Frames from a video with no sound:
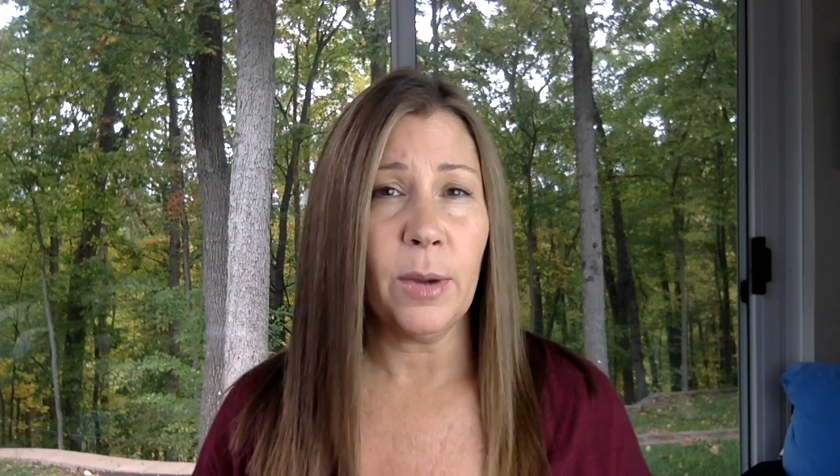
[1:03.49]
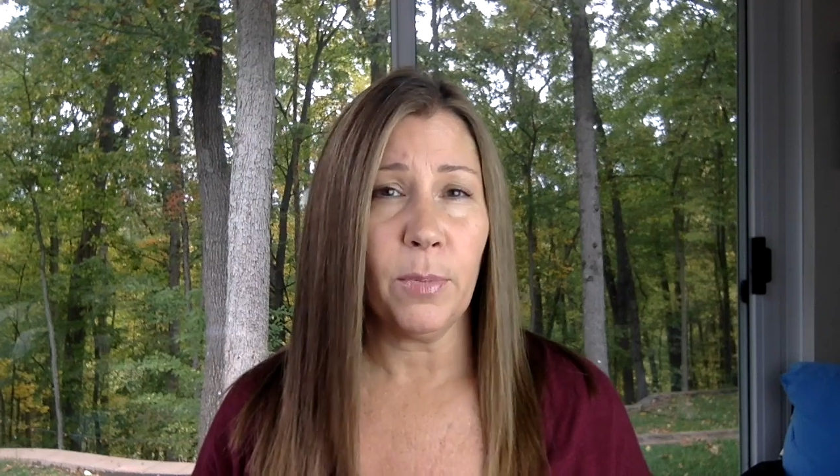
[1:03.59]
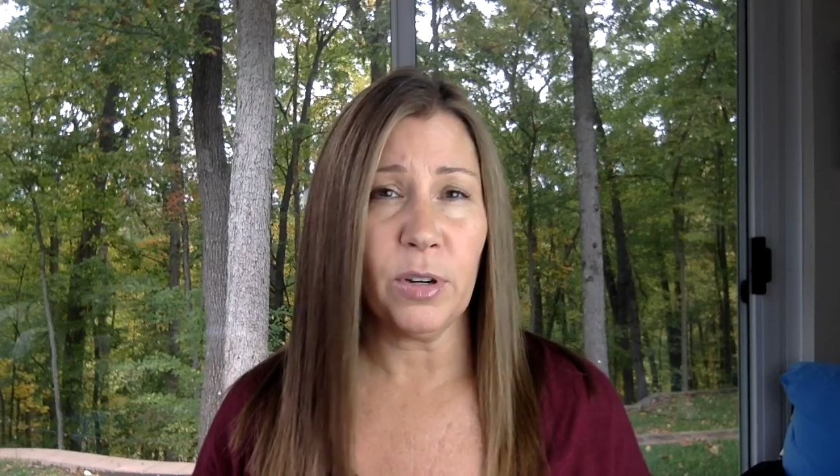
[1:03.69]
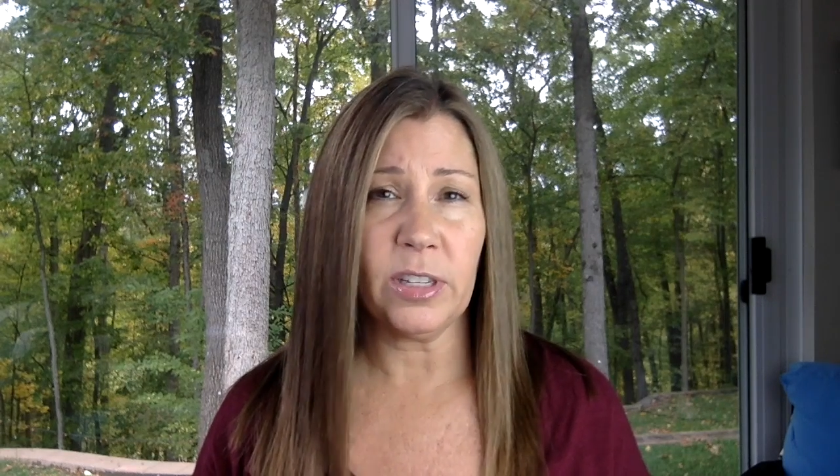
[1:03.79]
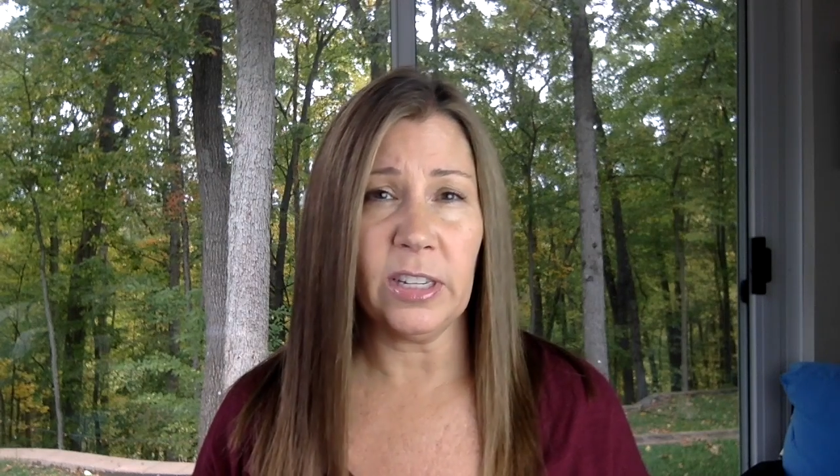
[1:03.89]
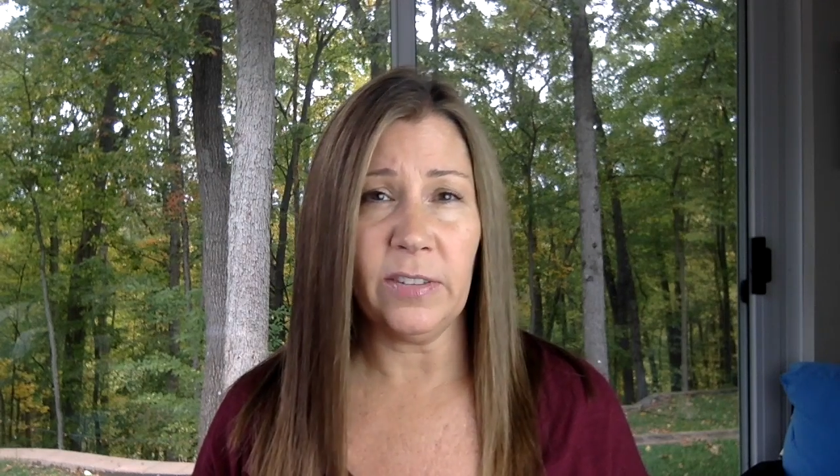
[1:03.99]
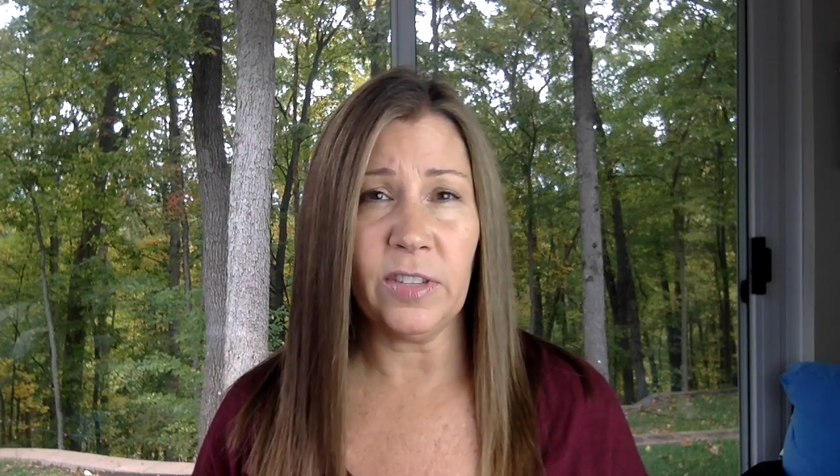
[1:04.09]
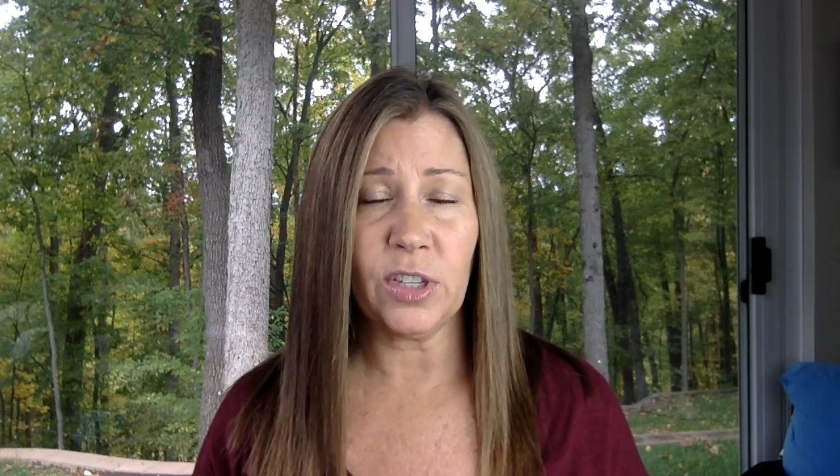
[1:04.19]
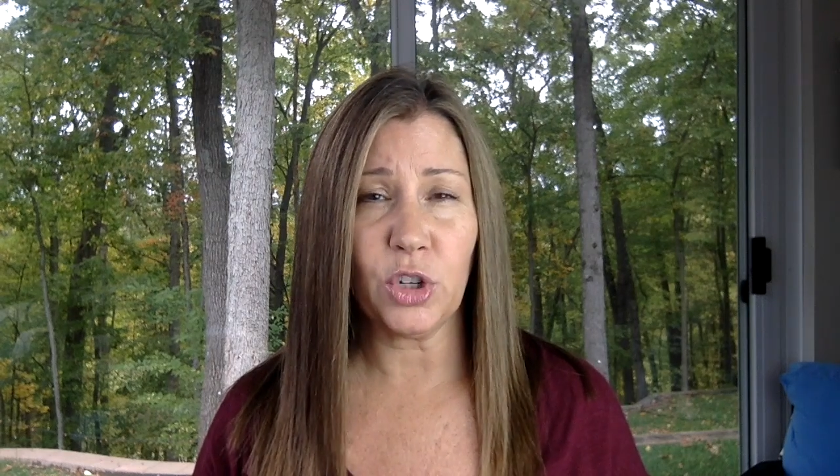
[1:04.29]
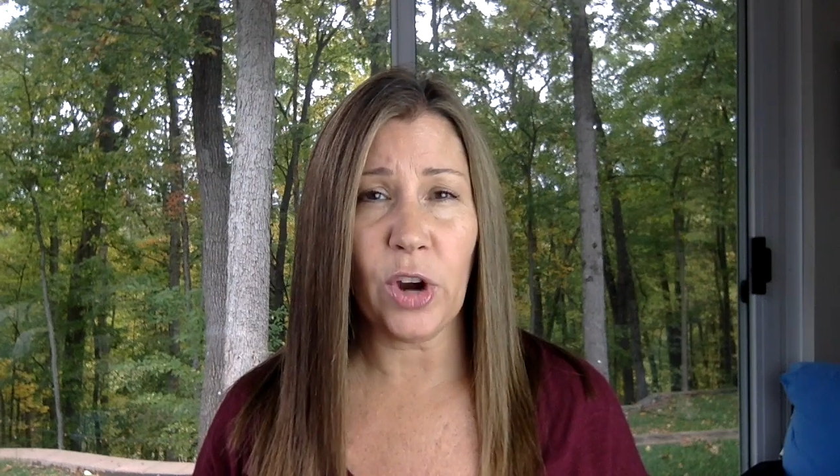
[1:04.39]
perceived
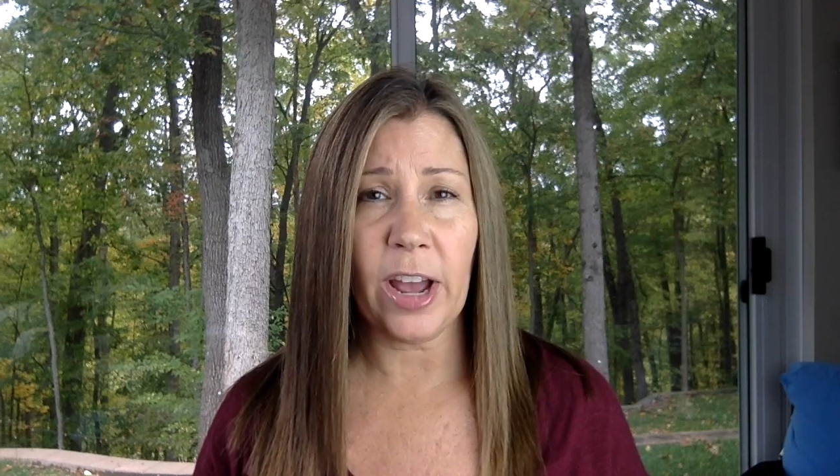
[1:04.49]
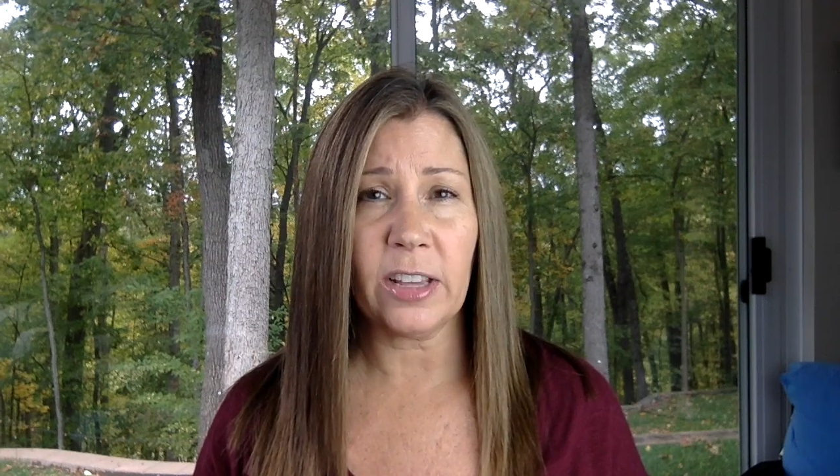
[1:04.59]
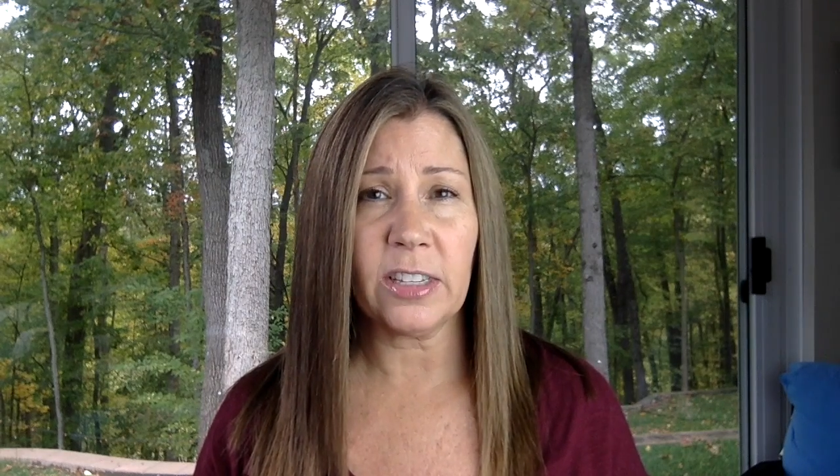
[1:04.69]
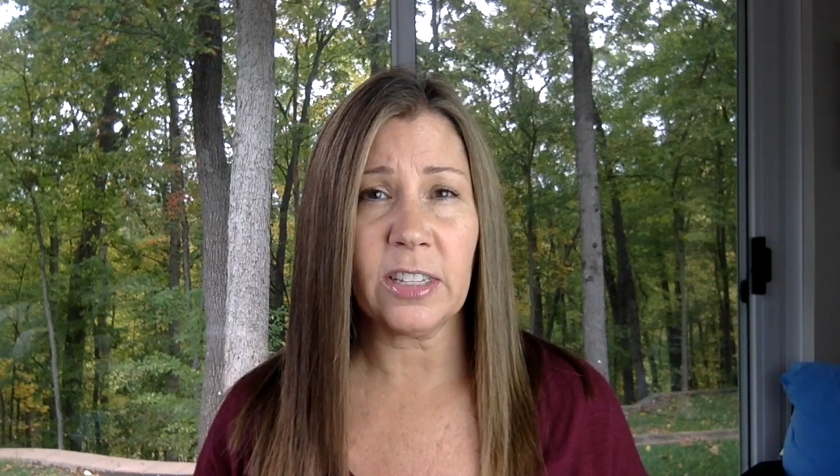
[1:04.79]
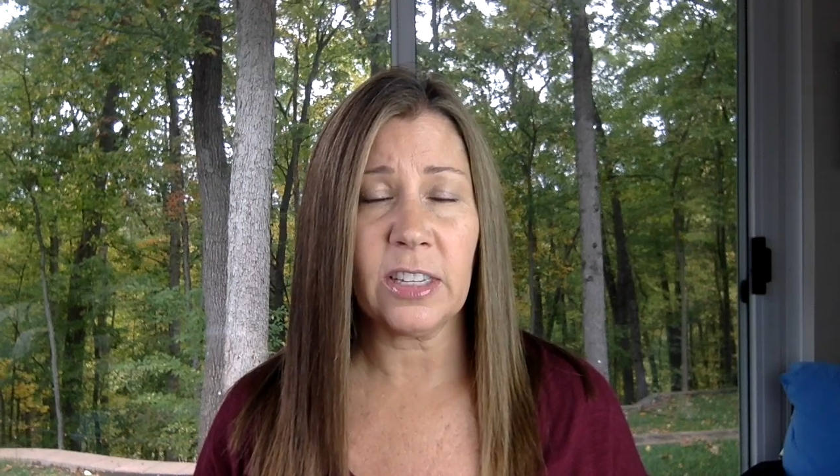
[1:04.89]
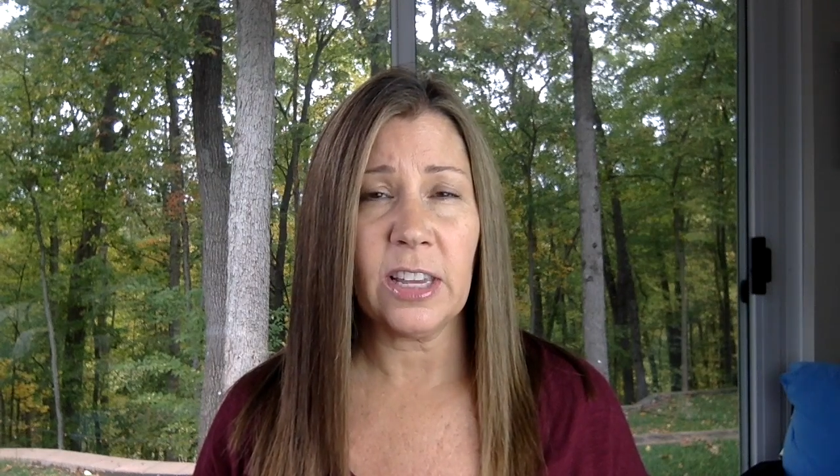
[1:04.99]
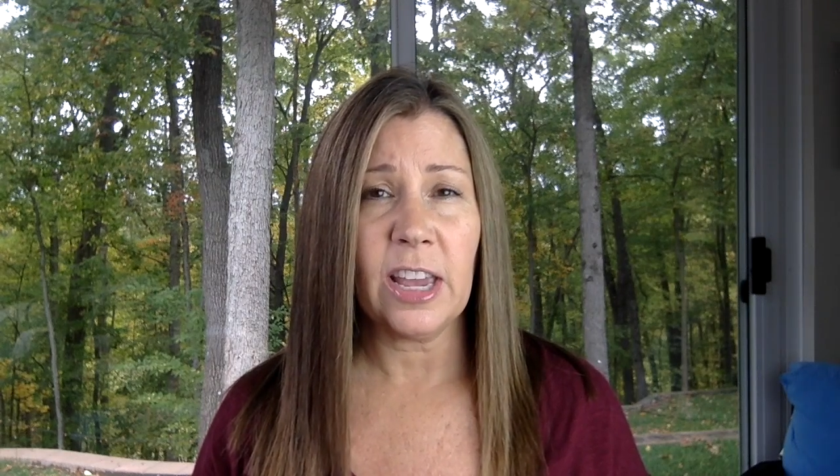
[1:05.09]
stress,